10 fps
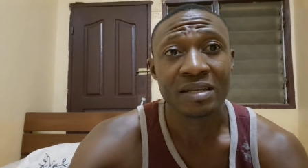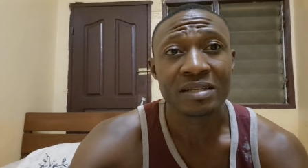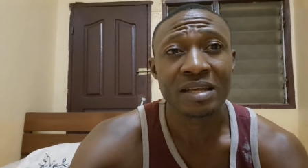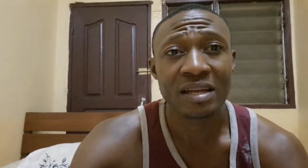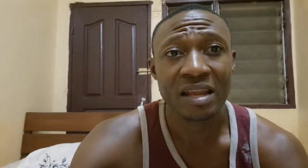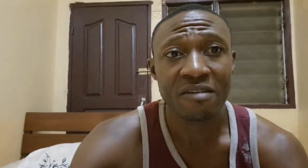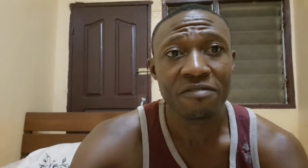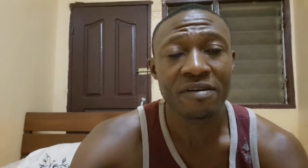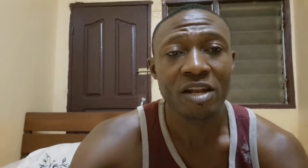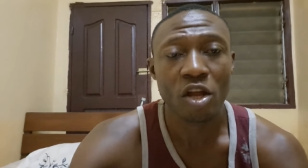The
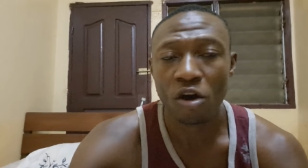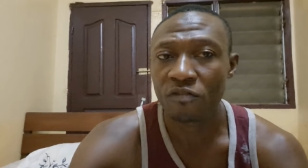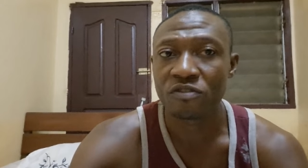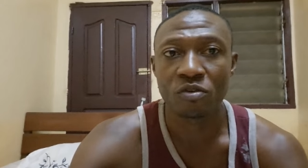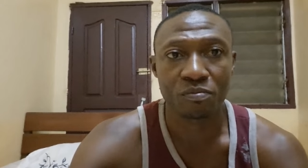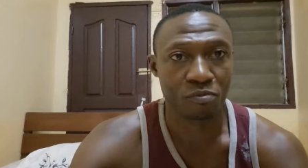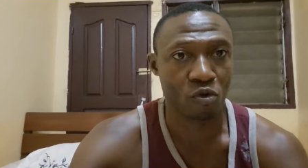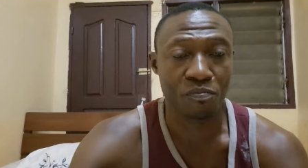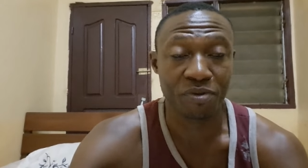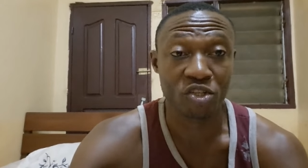level of the
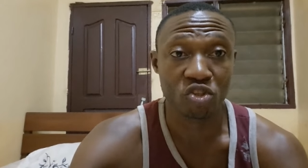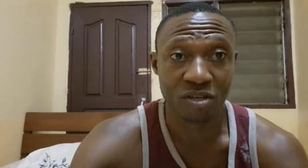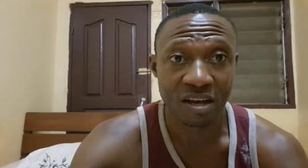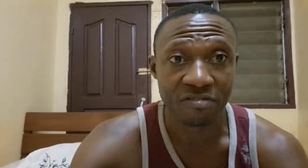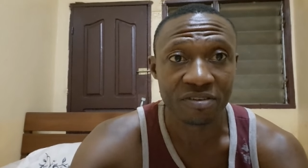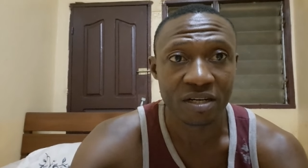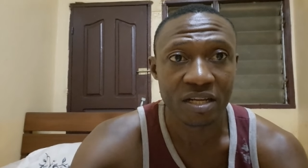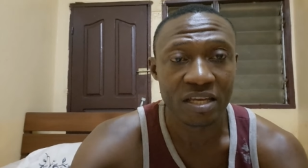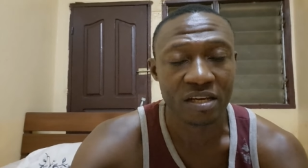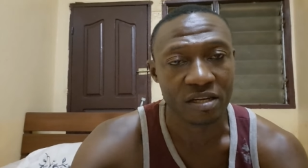competition have
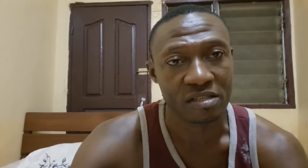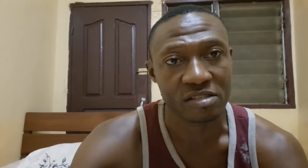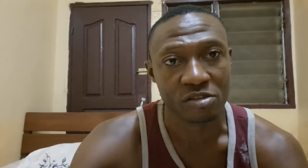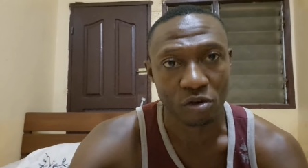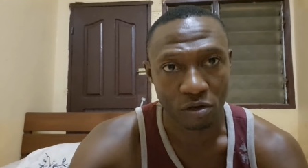really increased,